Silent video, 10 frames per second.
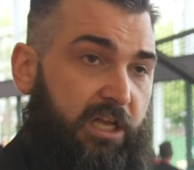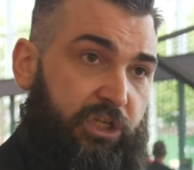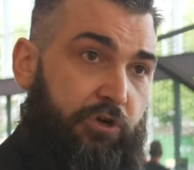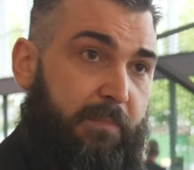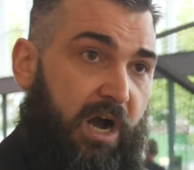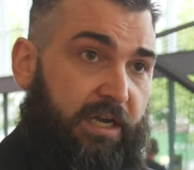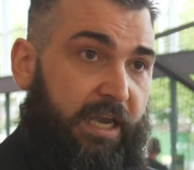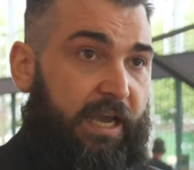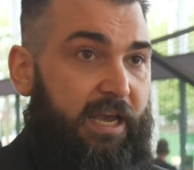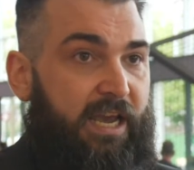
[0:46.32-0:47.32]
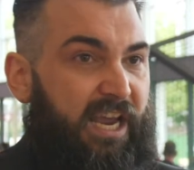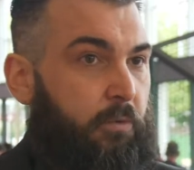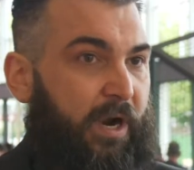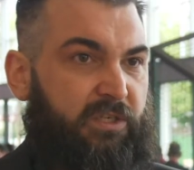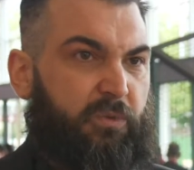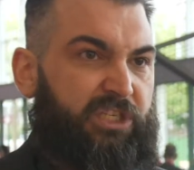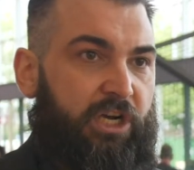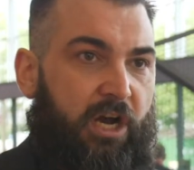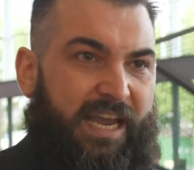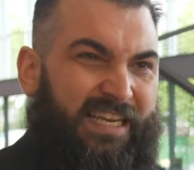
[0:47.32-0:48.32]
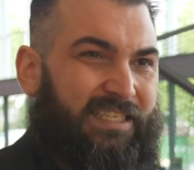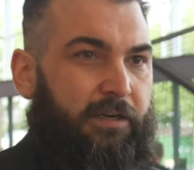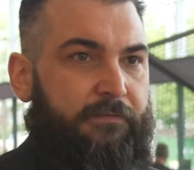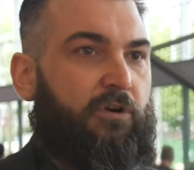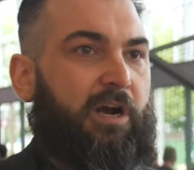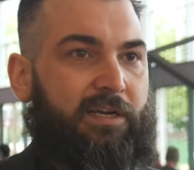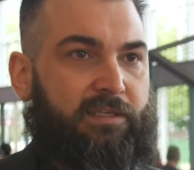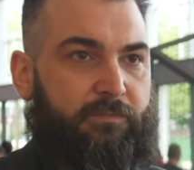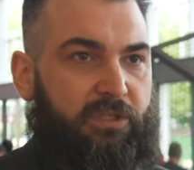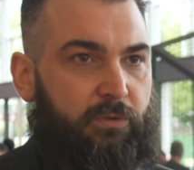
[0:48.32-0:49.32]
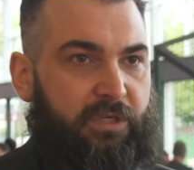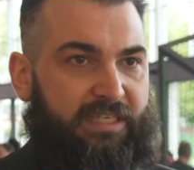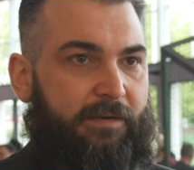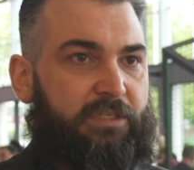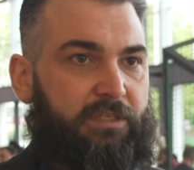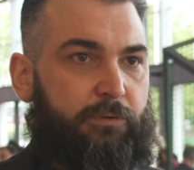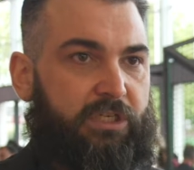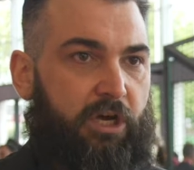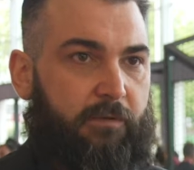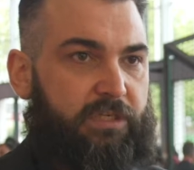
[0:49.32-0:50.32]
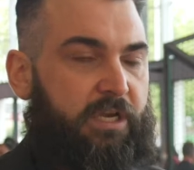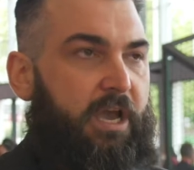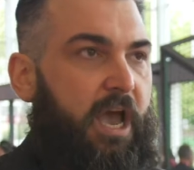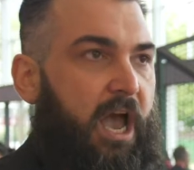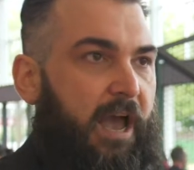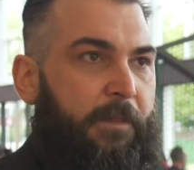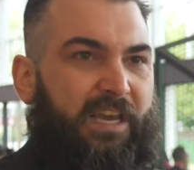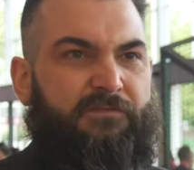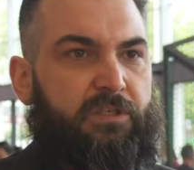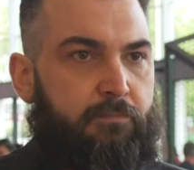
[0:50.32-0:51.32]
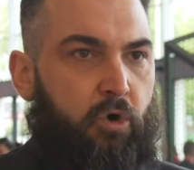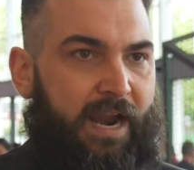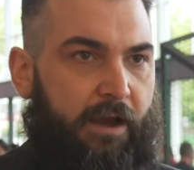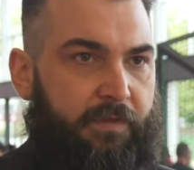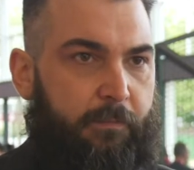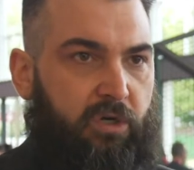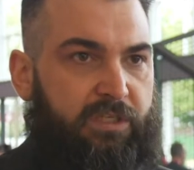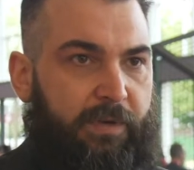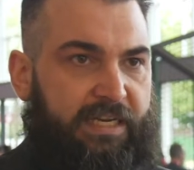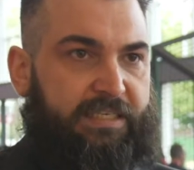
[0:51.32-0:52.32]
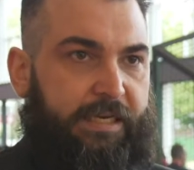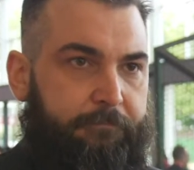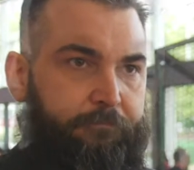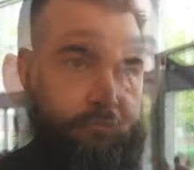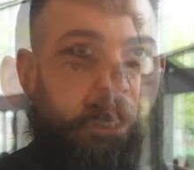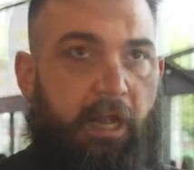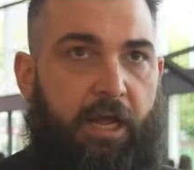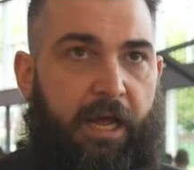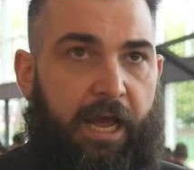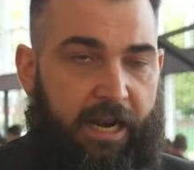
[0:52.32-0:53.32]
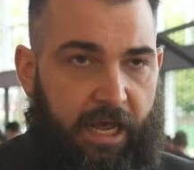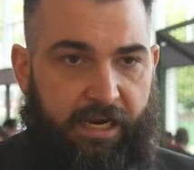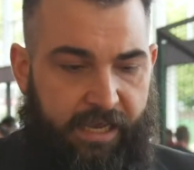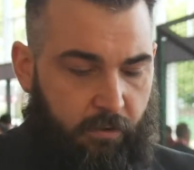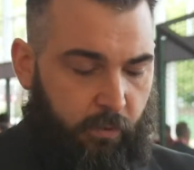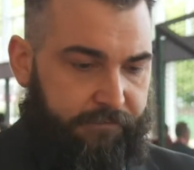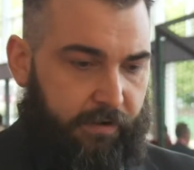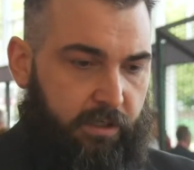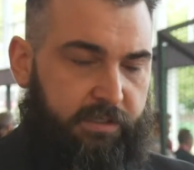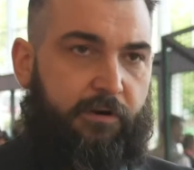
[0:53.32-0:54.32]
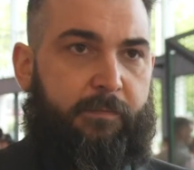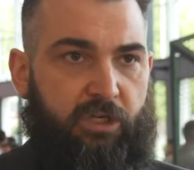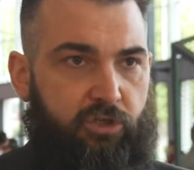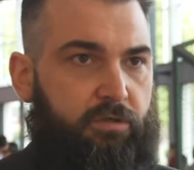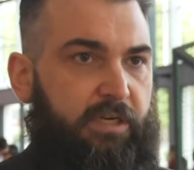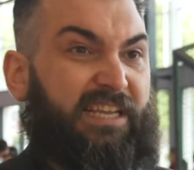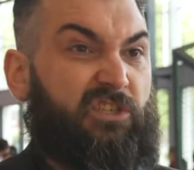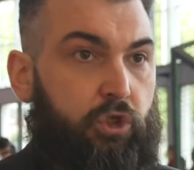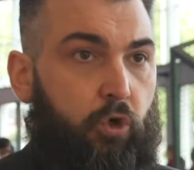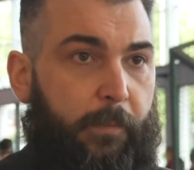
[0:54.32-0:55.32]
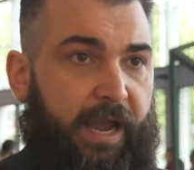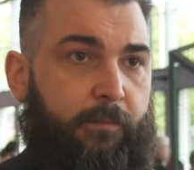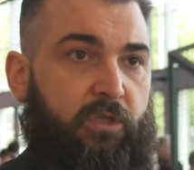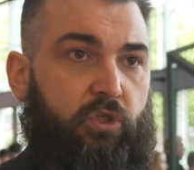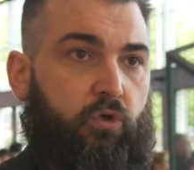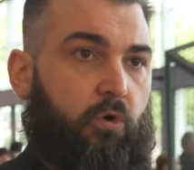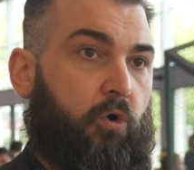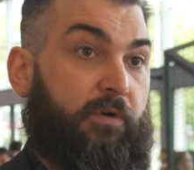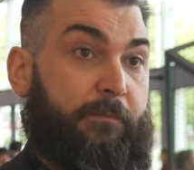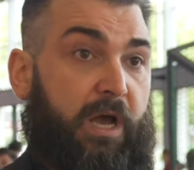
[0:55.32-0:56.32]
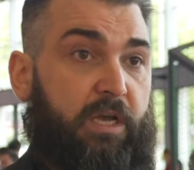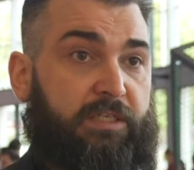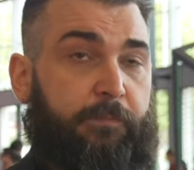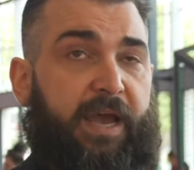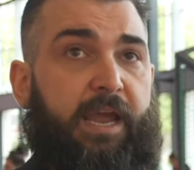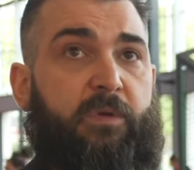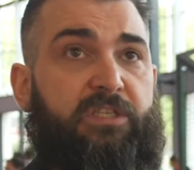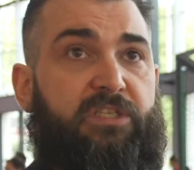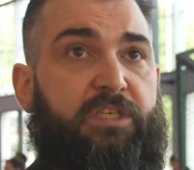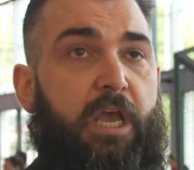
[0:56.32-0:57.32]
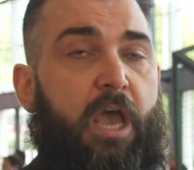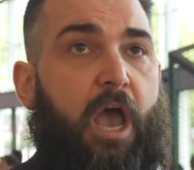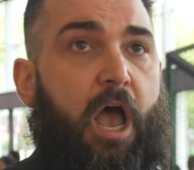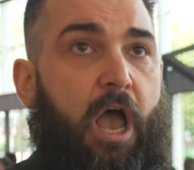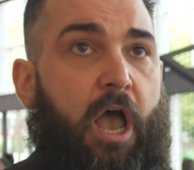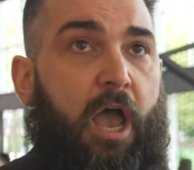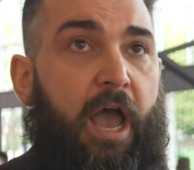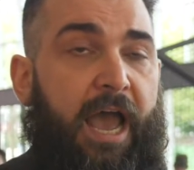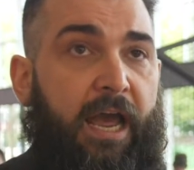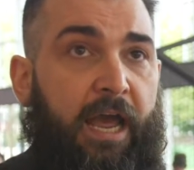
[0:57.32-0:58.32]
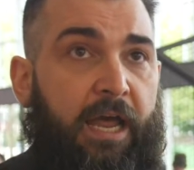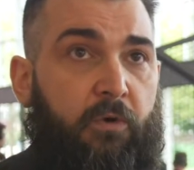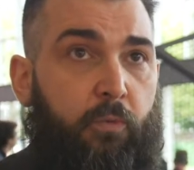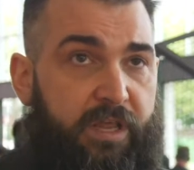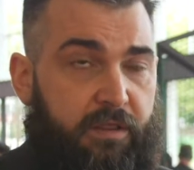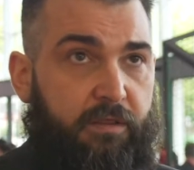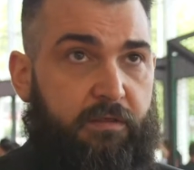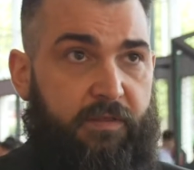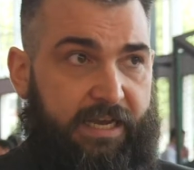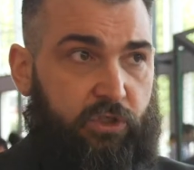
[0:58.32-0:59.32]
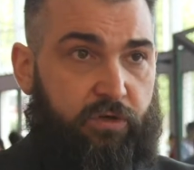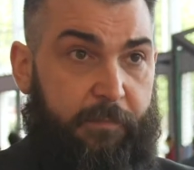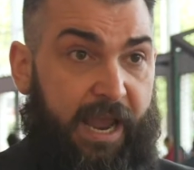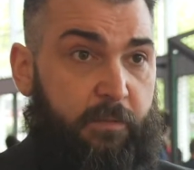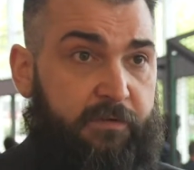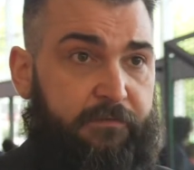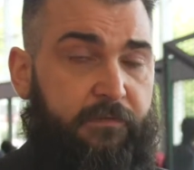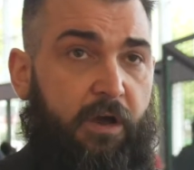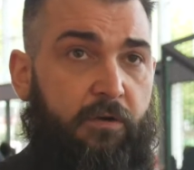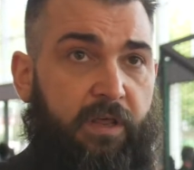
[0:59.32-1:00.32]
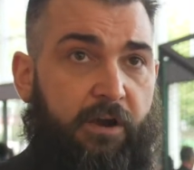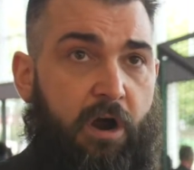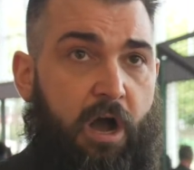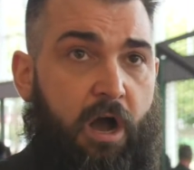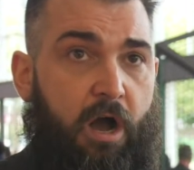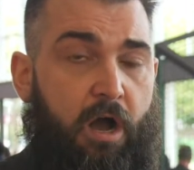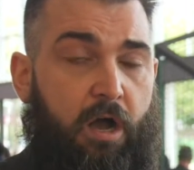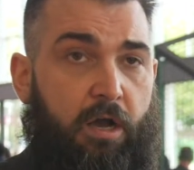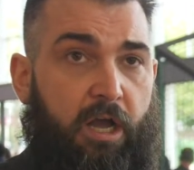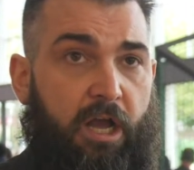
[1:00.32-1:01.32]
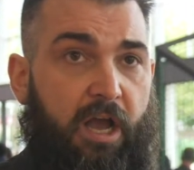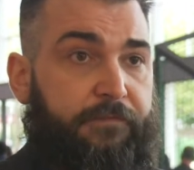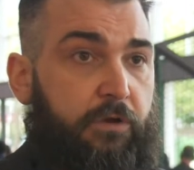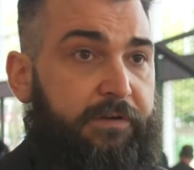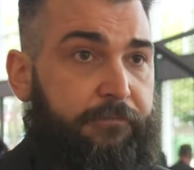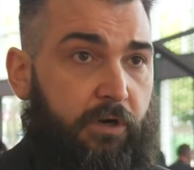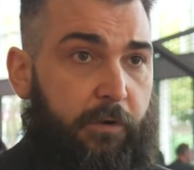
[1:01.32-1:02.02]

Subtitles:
to market in ways which are easier for our customers to accept and to adopt, and that gives them more out-of-the-box ability. And again, we focus very much on in-store payments or in-person payments. And with that sort of payment flow, there are a few different